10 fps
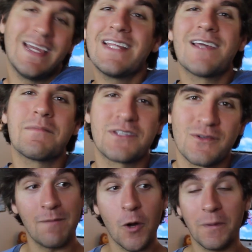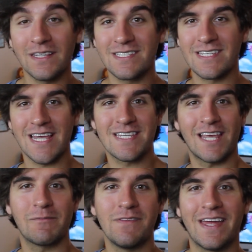anytime soon. I'm hoping this is a
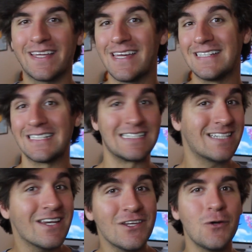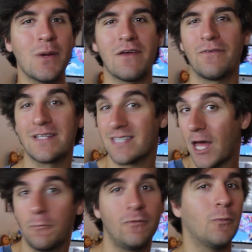segment that can continue if it's
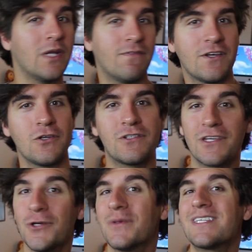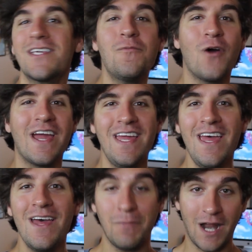helpful, beneficial to you in some way,
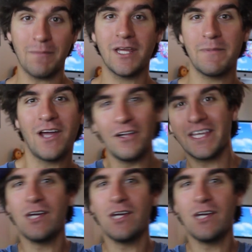but I'm going to be calling